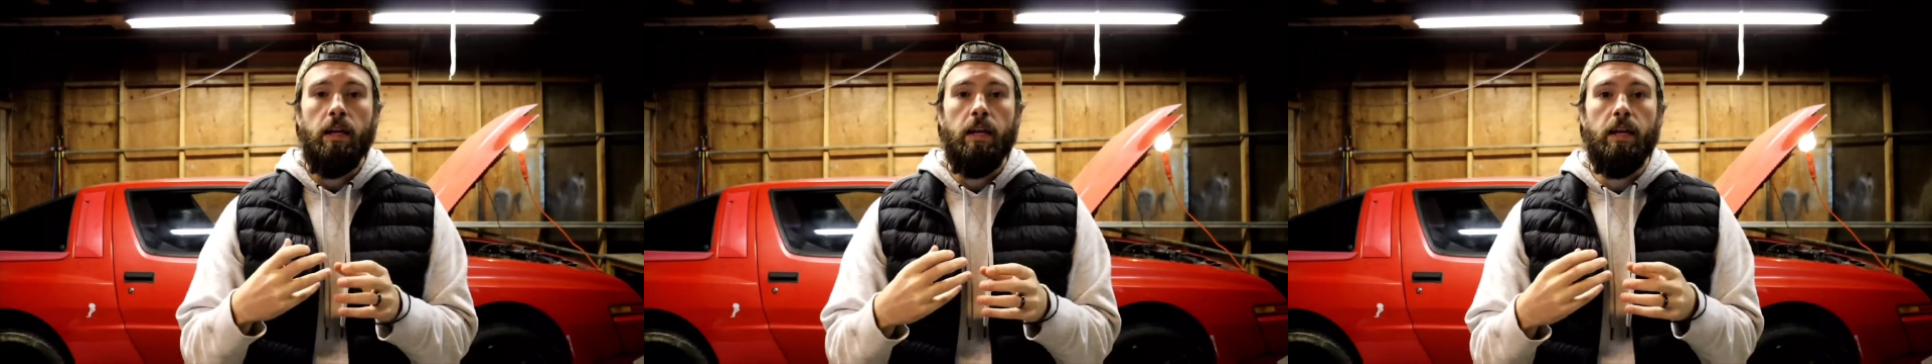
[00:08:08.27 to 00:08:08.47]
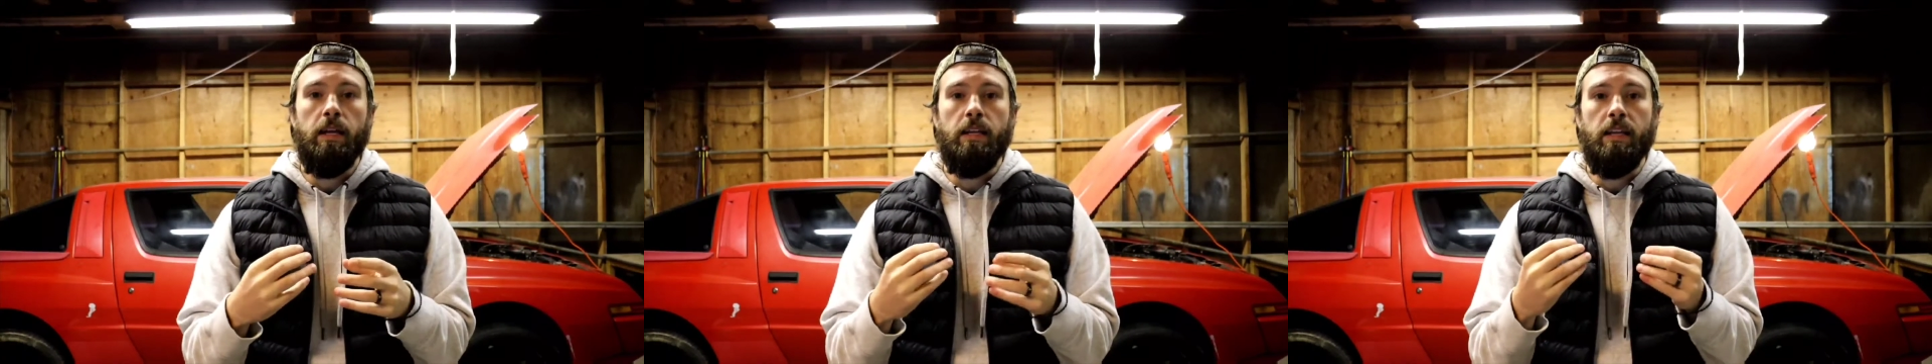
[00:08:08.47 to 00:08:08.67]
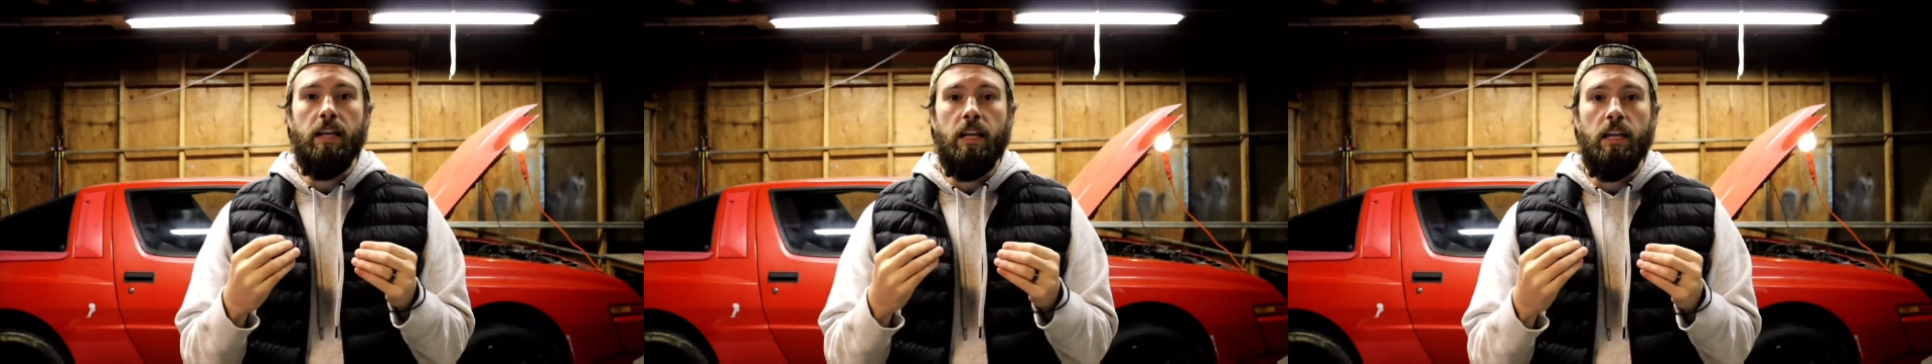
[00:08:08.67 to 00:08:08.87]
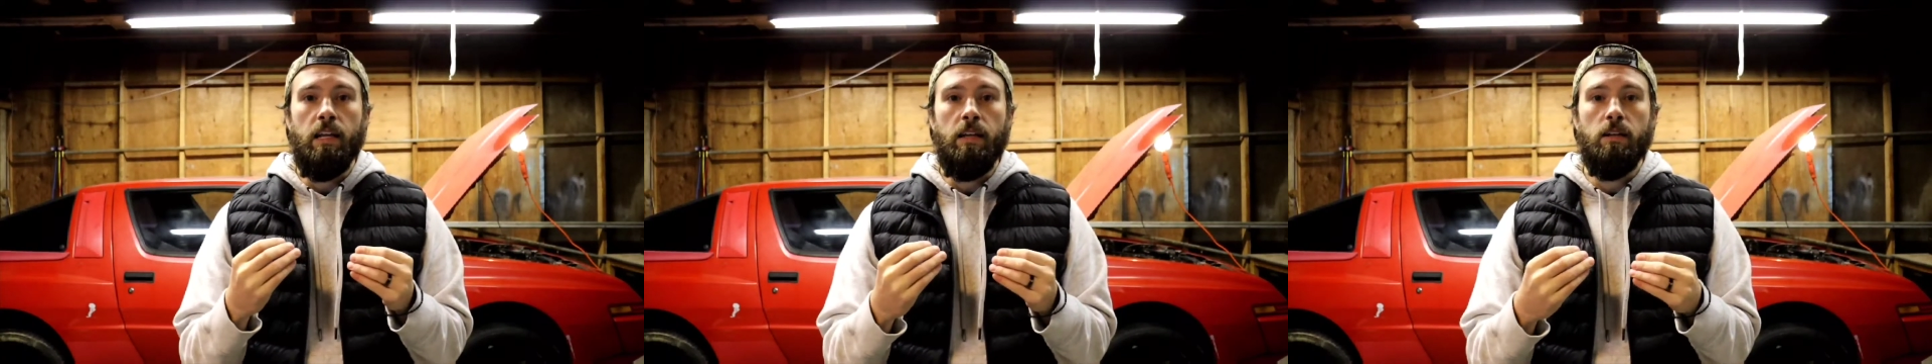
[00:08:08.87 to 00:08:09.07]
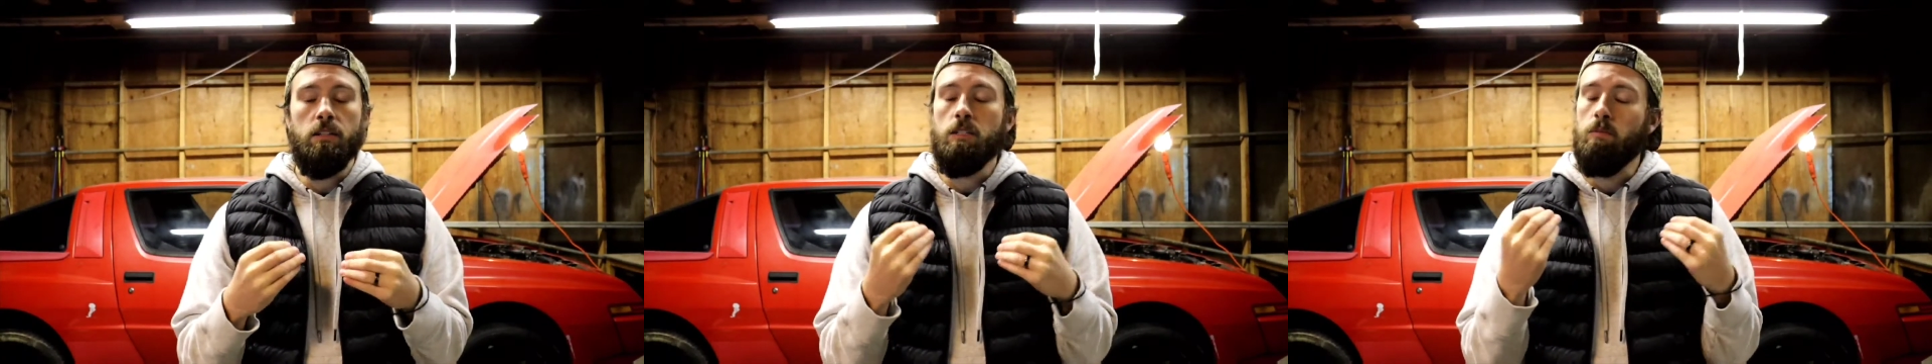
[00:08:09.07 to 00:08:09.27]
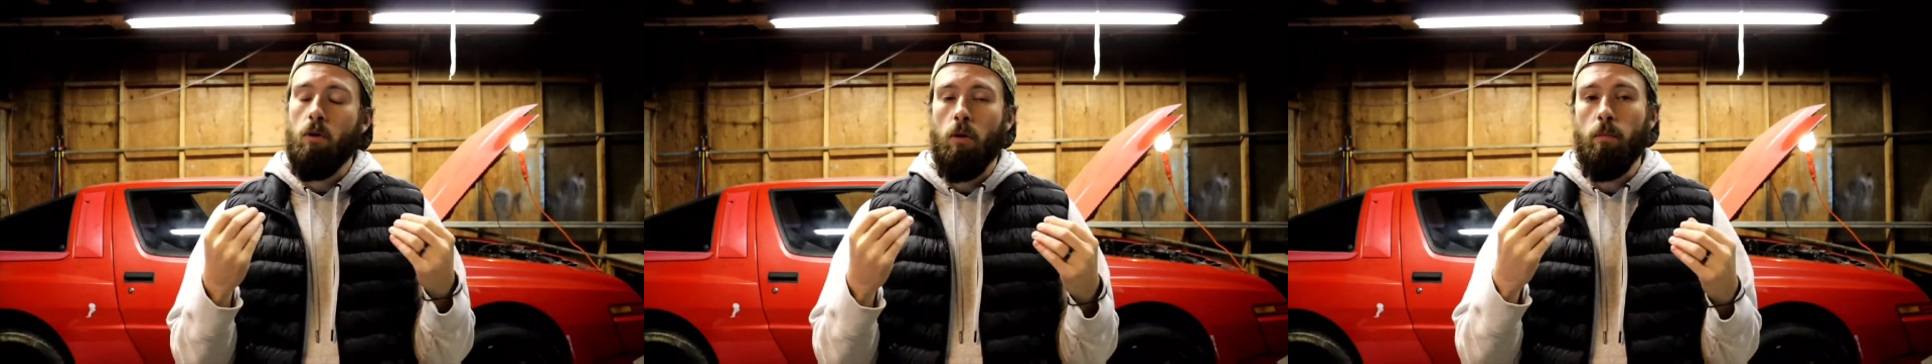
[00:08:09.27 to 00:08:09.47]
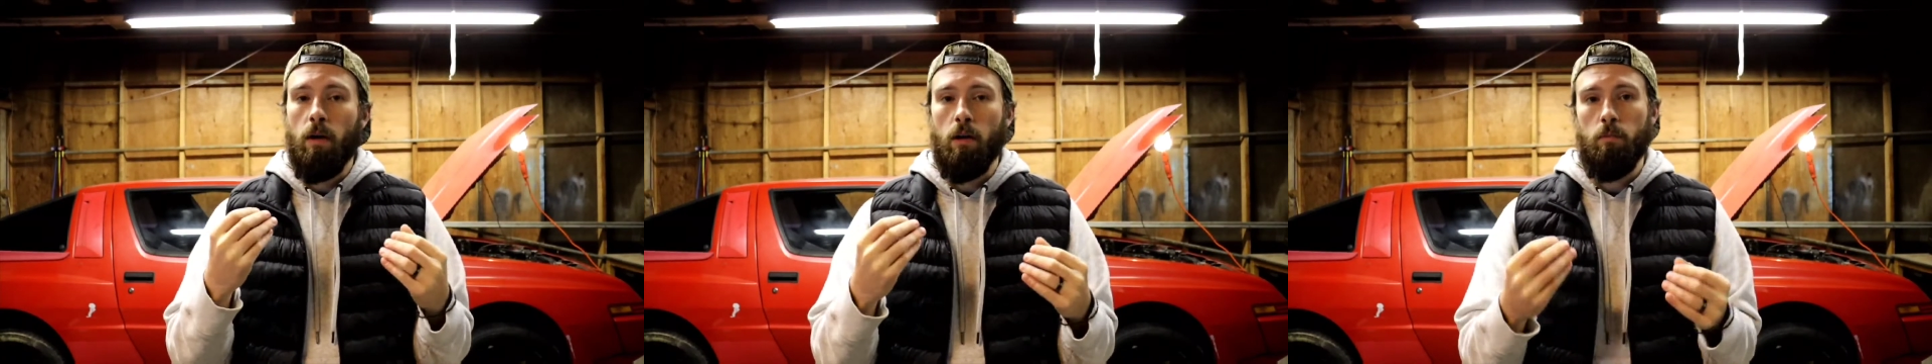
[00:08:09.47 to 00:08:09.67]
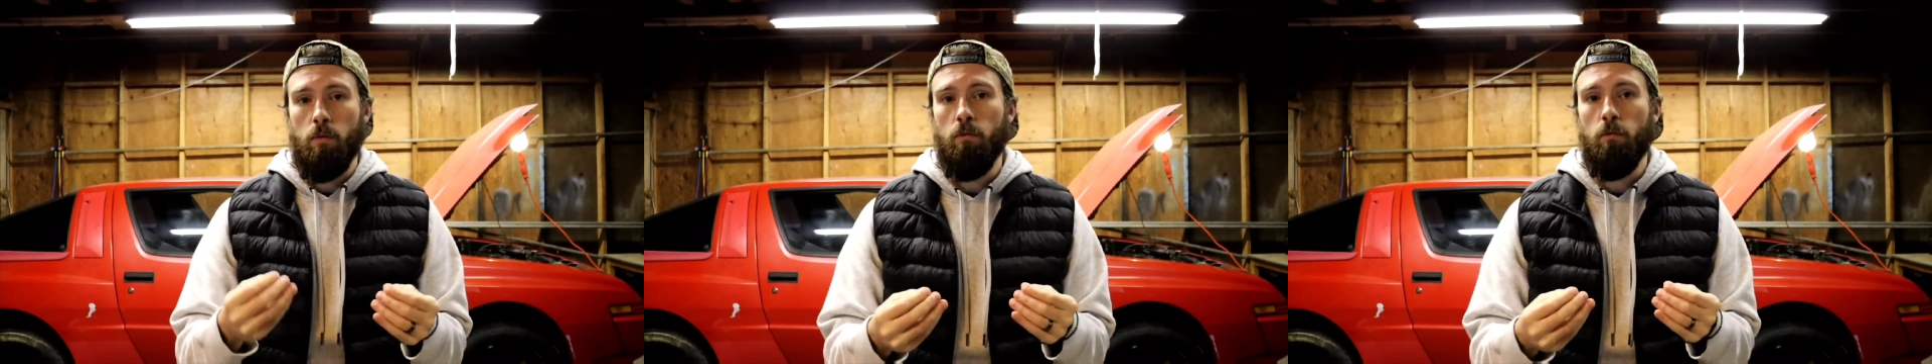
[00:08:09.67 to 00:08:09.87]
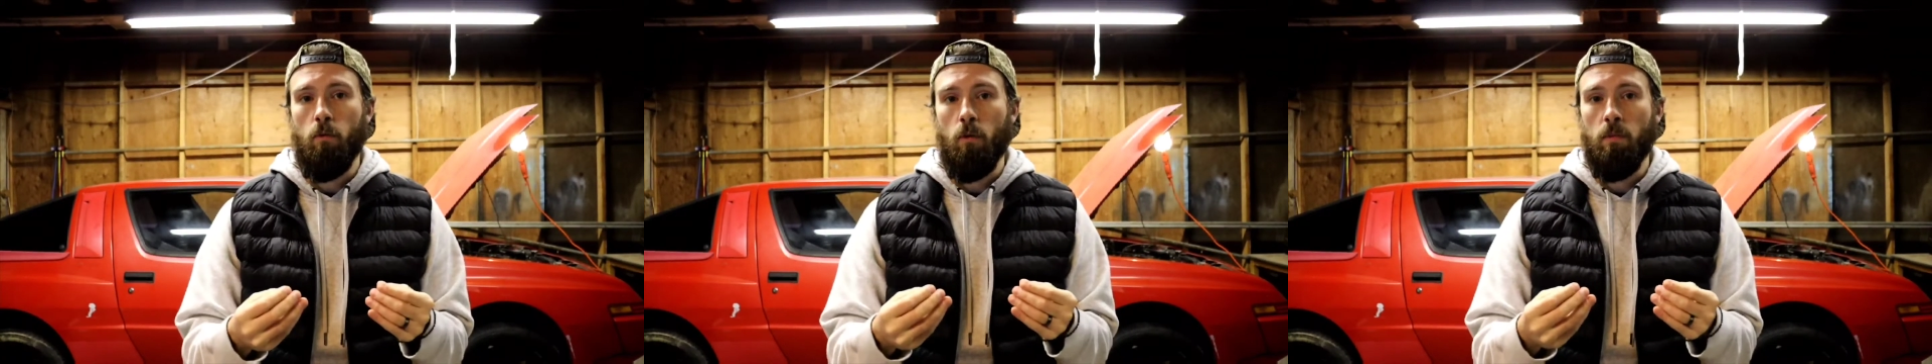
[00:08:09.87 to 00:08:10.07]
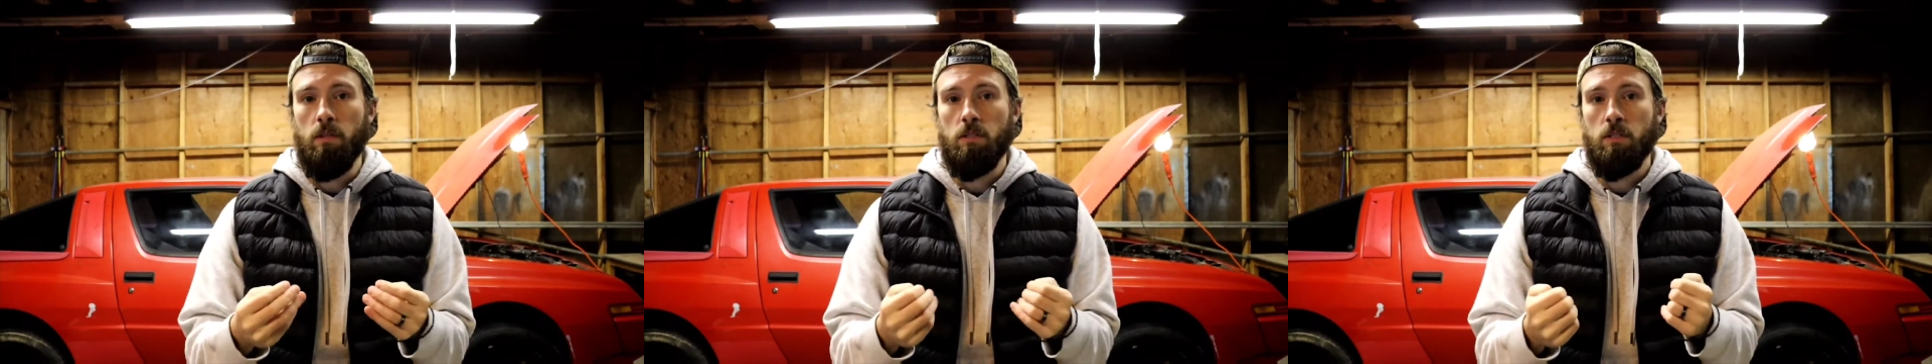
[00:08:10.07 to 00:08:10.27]
and gain a small amount of
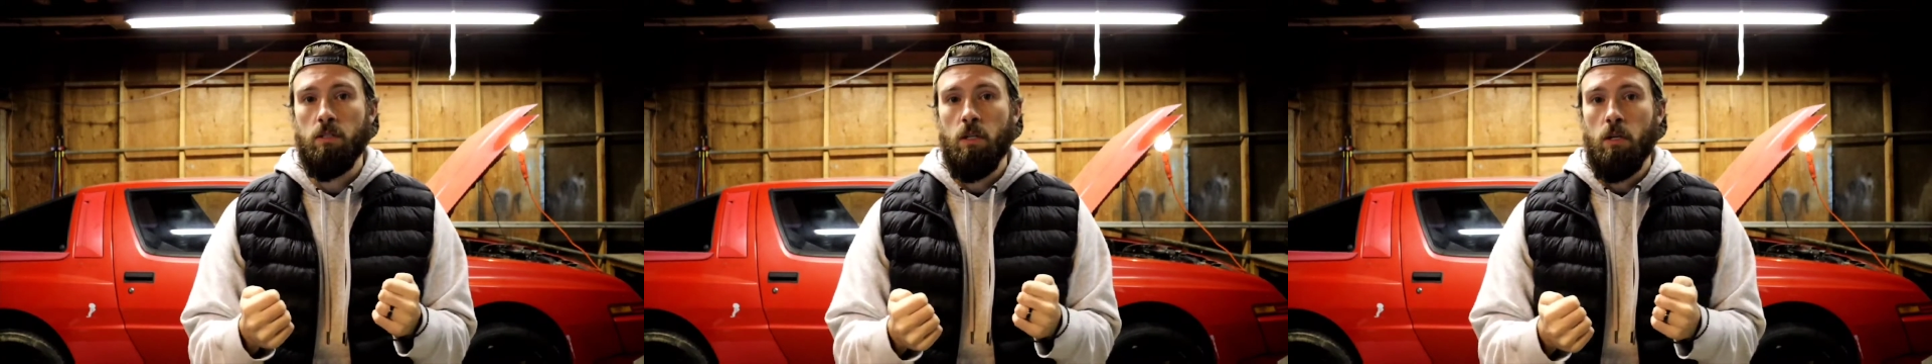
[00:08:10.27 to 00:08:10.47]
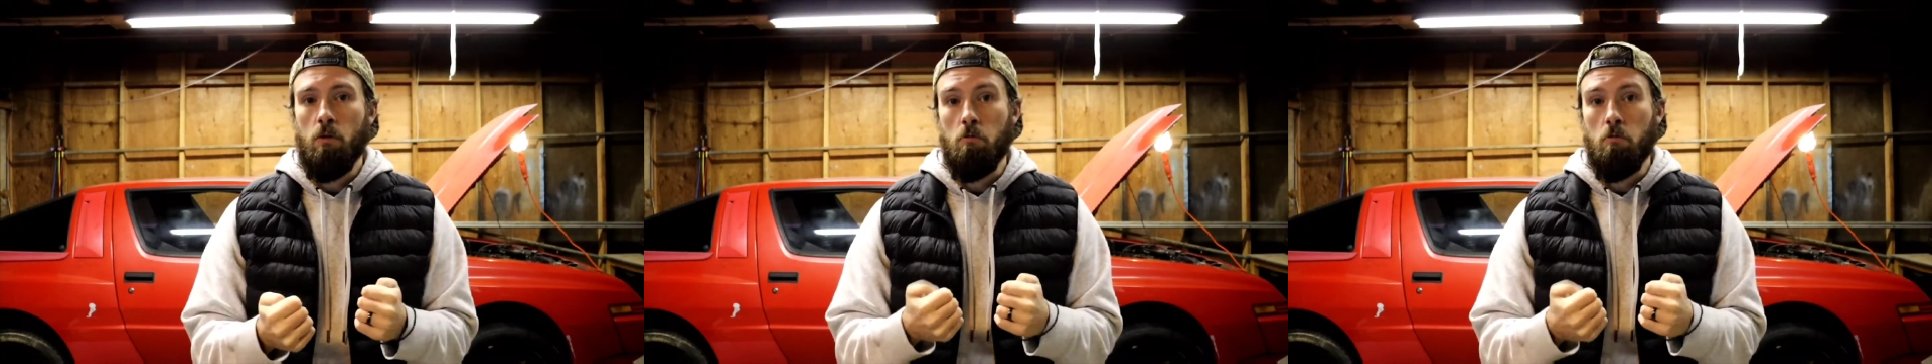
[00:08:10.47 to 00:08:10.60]
performance,